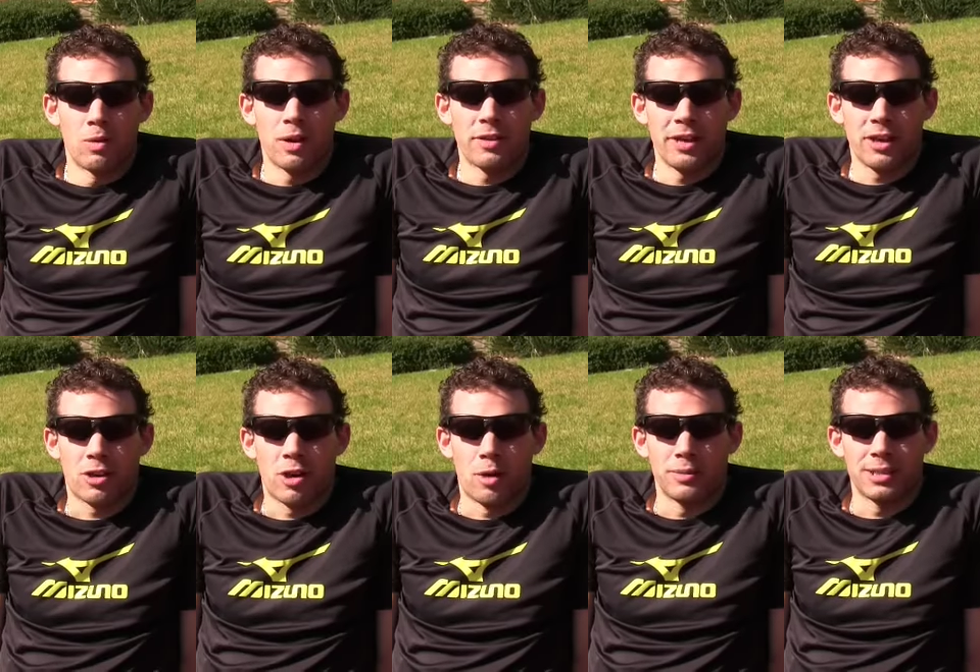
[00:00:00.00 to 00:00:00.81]
One thing I
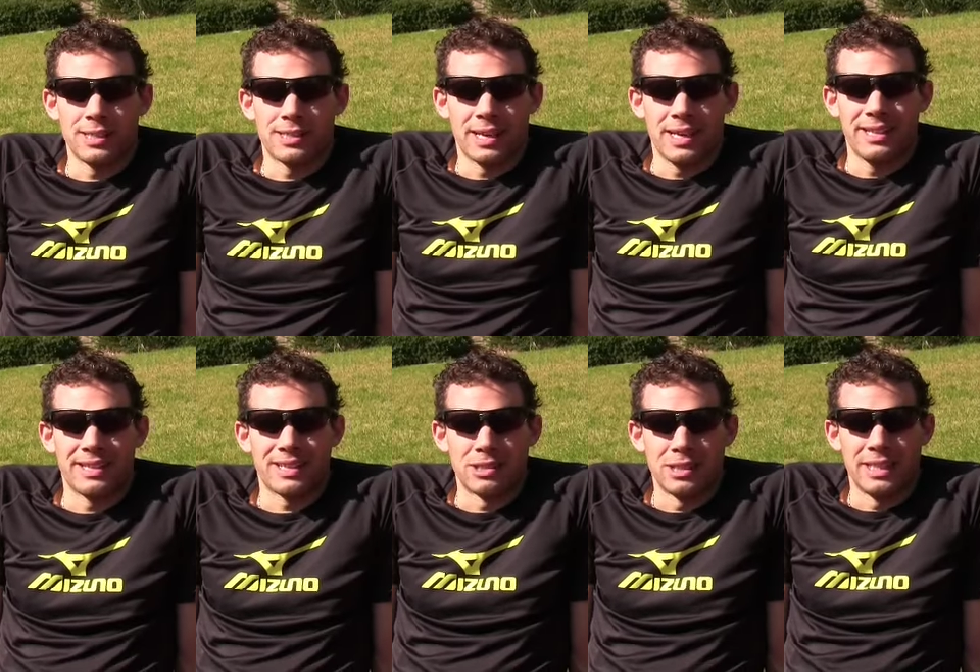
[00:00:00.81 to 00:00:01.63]
commonly see in
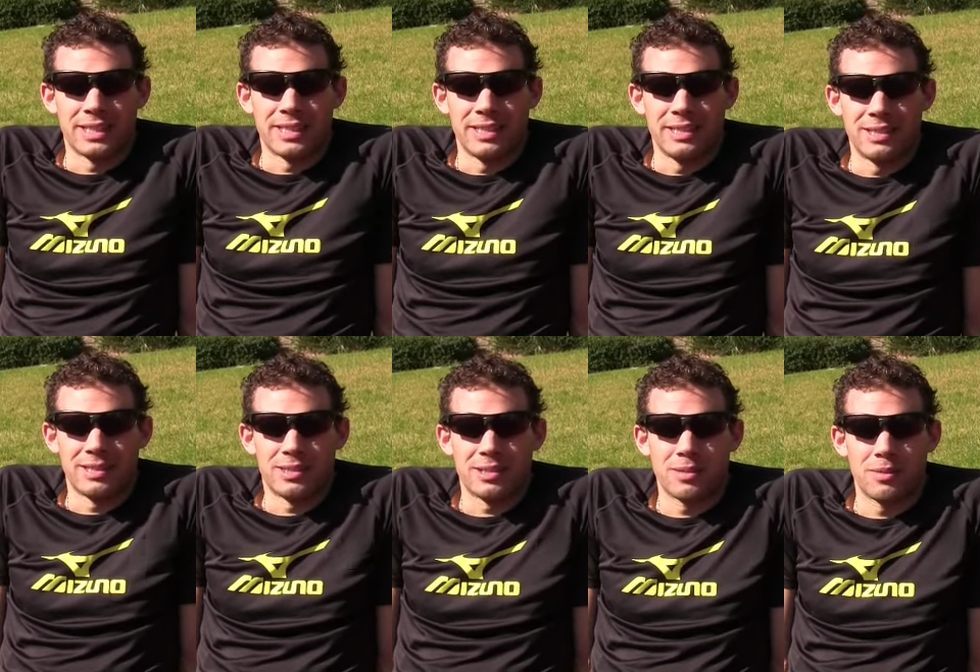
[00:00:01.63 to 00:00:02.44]
the clinic
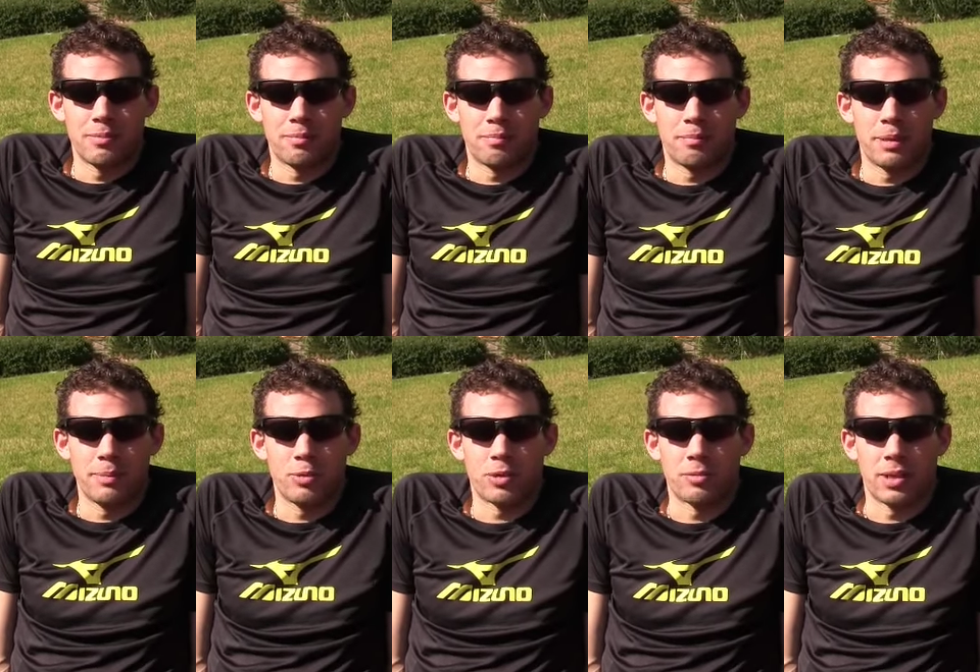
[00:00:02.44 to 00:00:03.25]
is
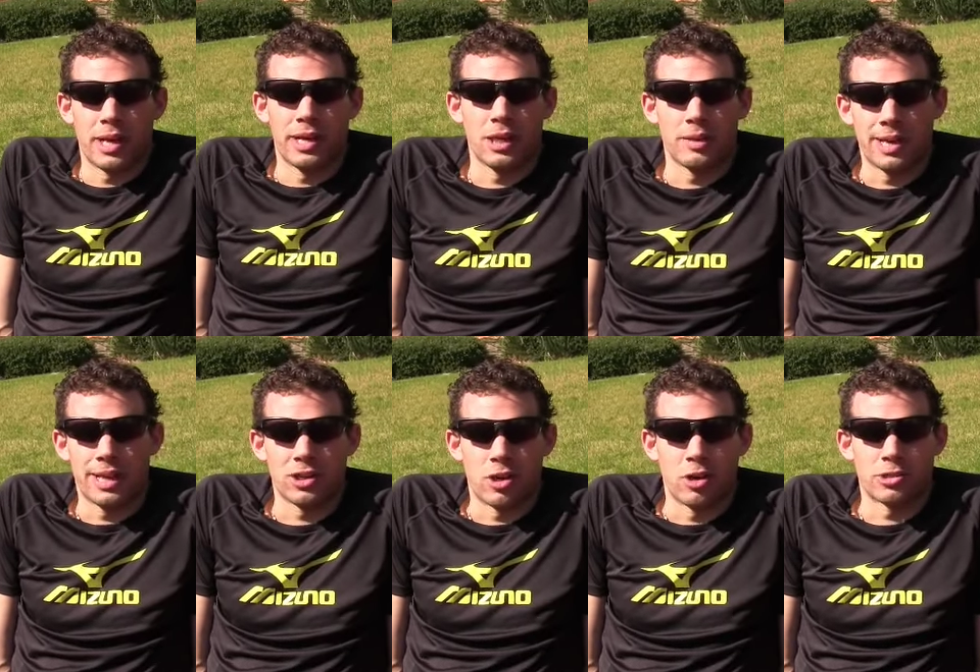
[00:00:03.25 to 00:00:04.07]
people complaining
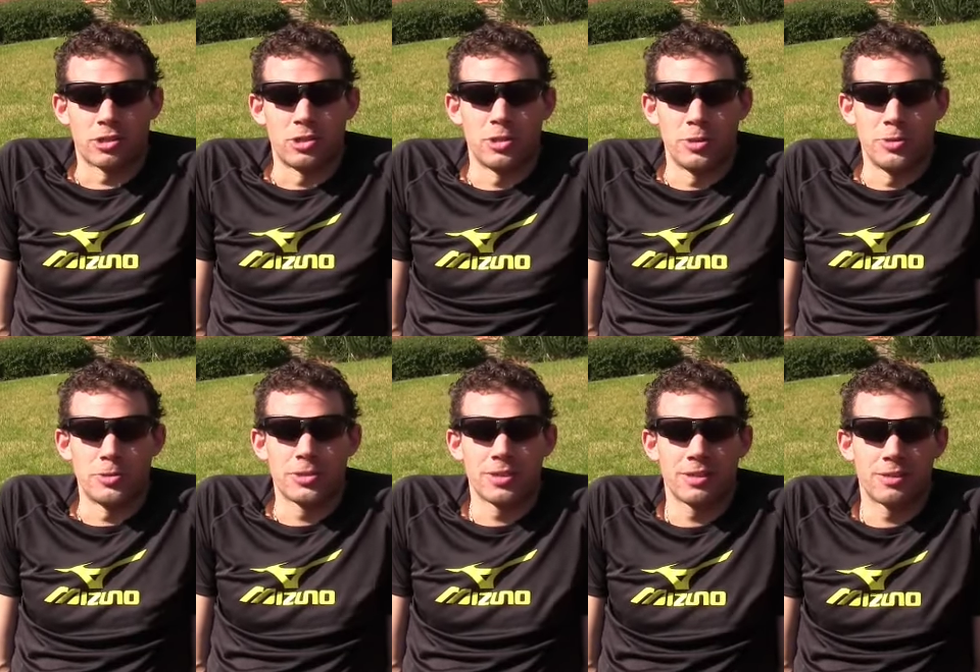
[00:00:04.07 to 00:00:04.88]
about the cost of
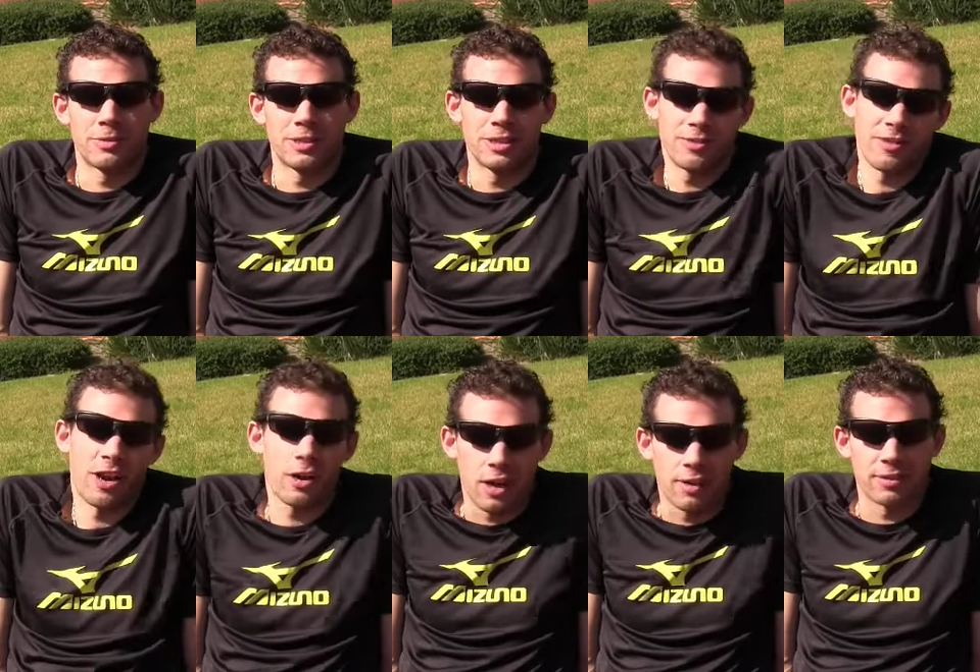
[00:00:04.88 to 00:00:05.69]
shoes, which is
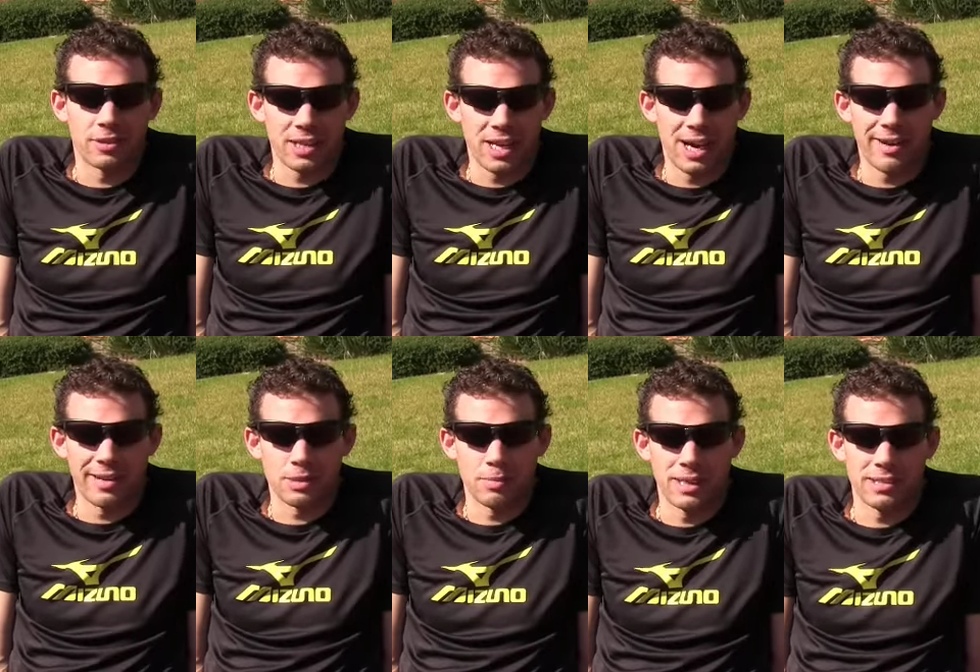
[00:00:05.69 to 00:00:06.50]
fair enough because they are
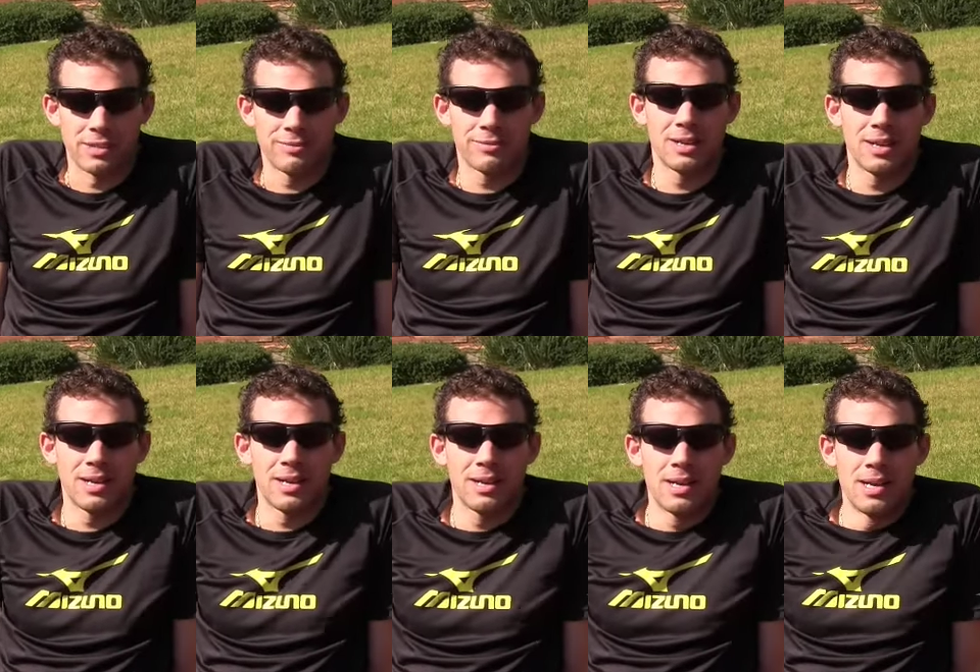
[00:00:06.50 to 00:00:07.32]
expensive.
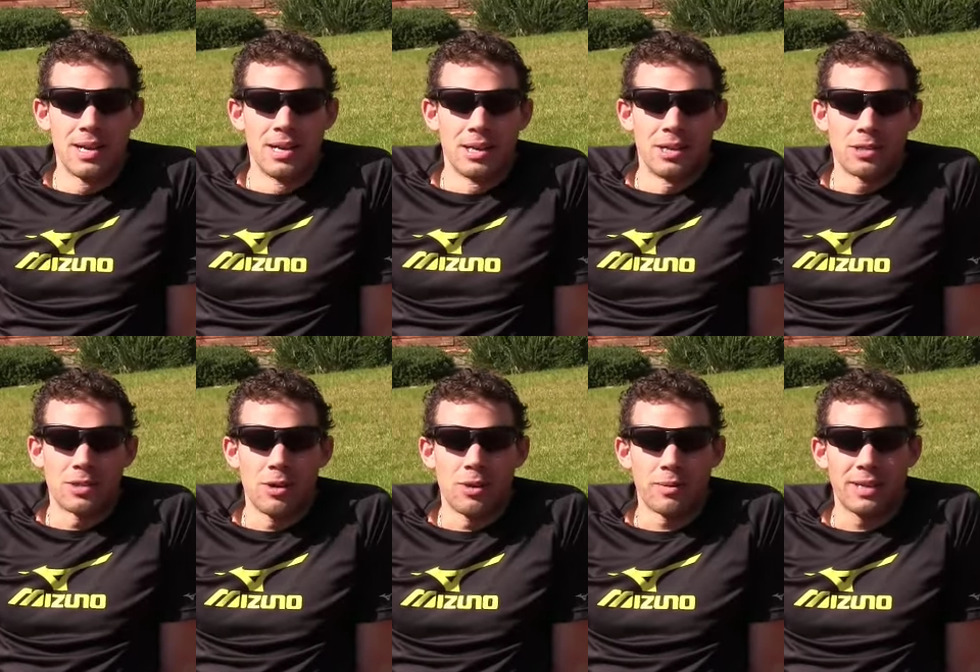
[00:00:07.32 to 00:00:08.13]

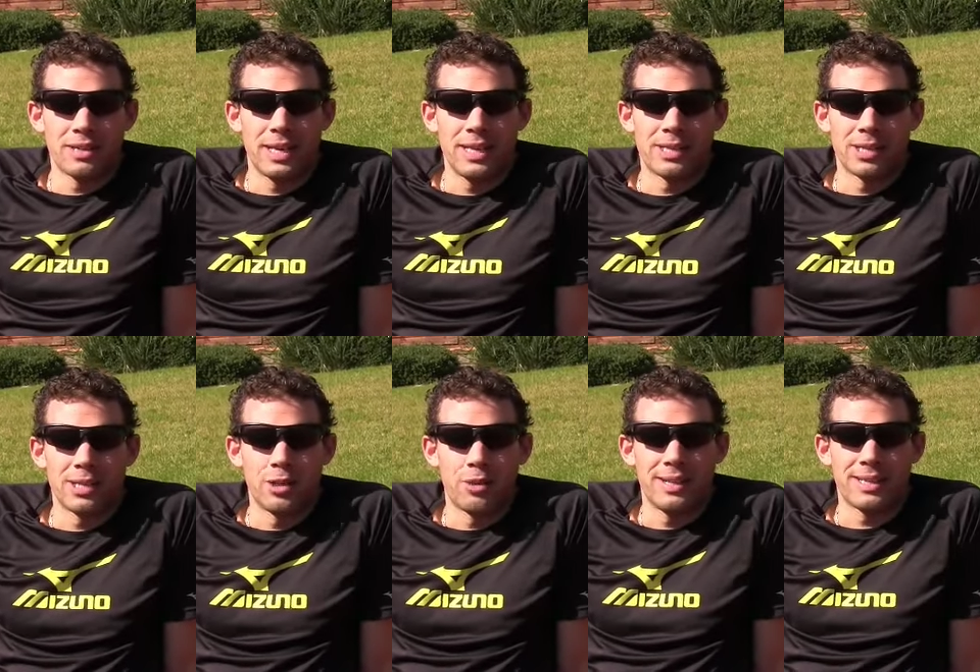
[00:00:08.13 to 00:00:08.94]
So I'm going to teach you a
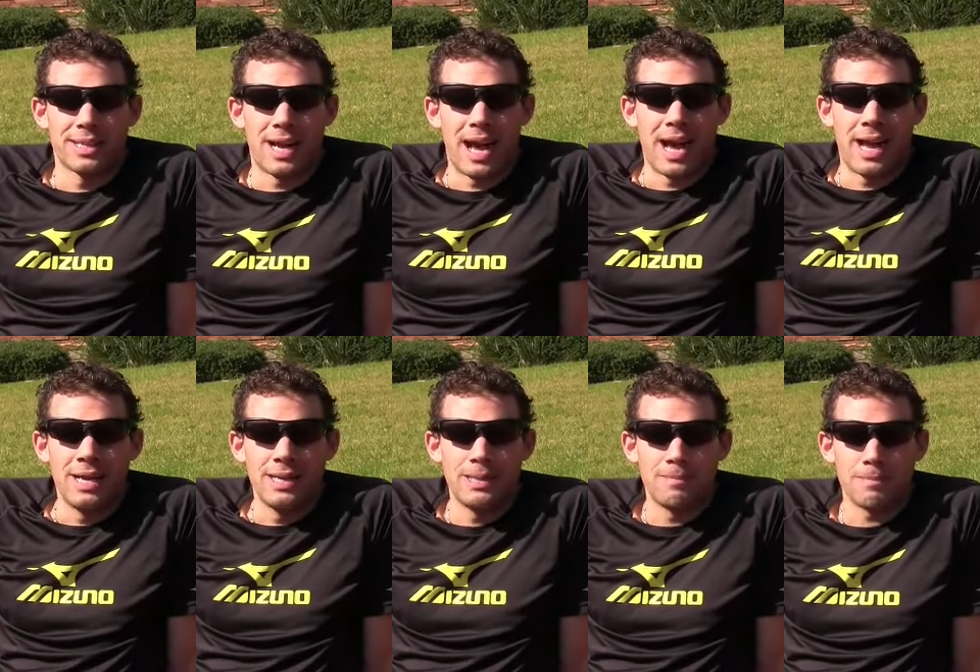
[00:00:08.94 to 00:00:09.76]
little bit
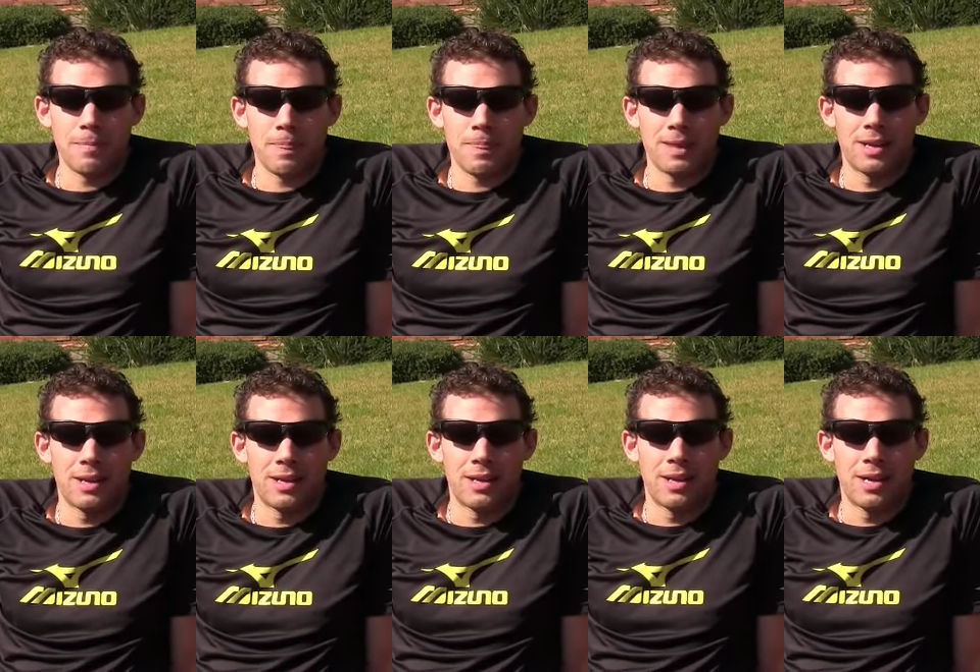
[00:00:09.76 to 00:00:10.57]
today
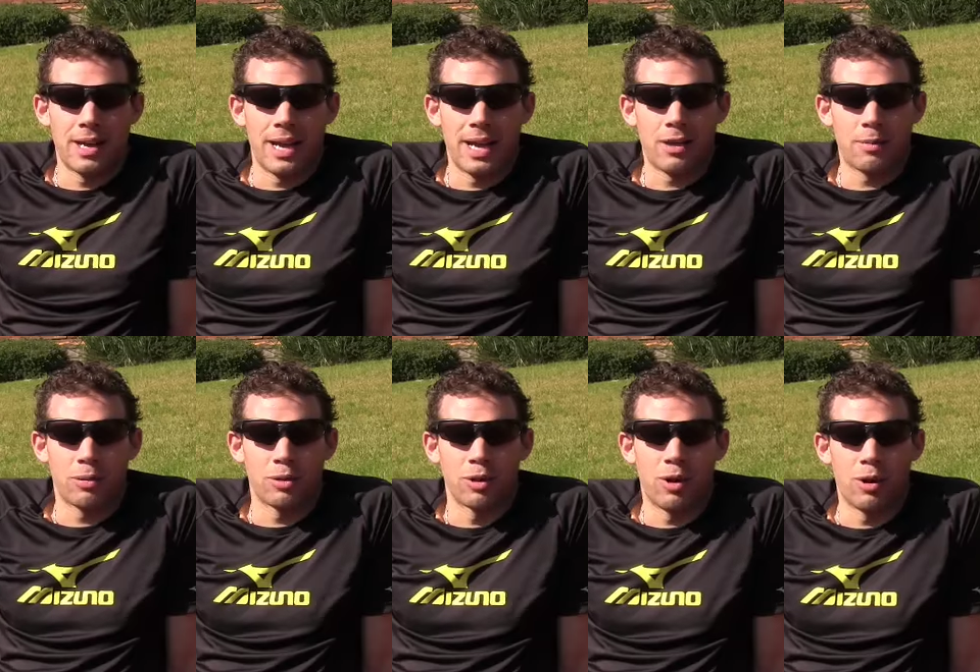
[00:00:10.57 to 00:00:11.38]
how to
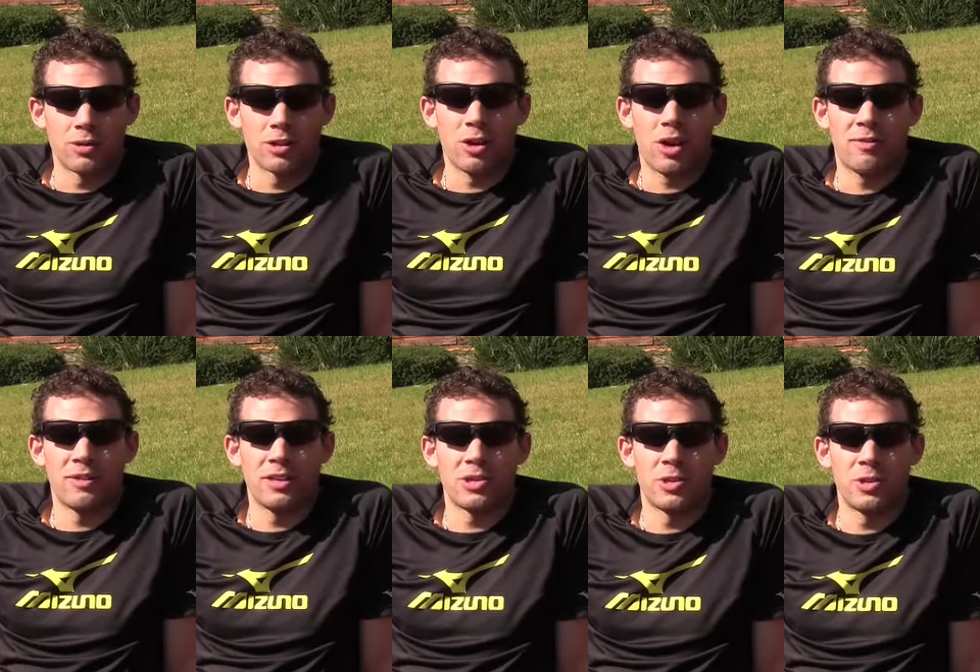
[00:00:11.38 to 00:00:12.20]
prolong the life of
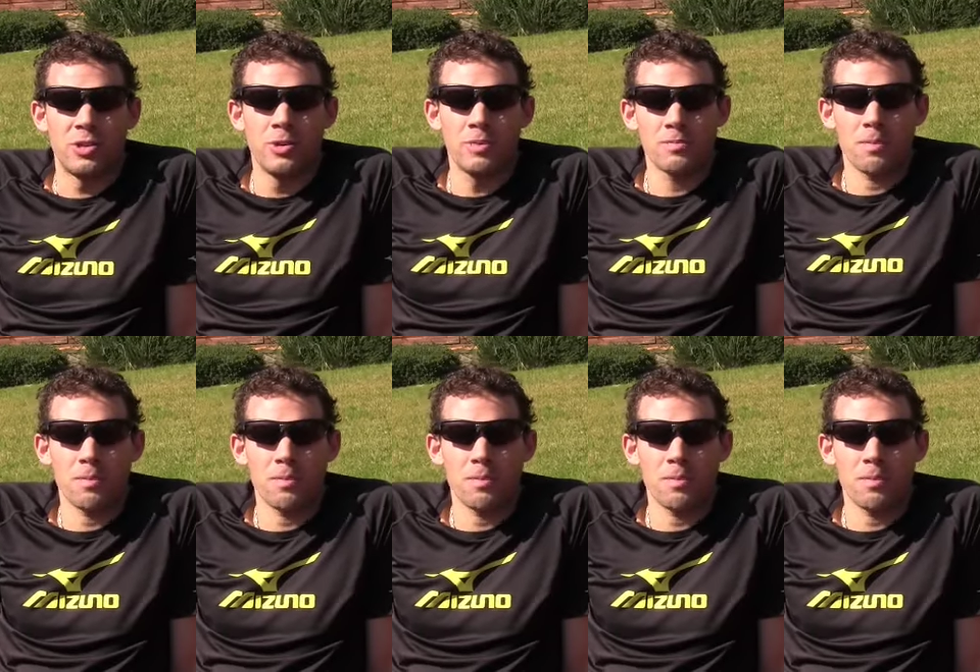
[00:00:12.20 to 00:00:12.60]
your shoe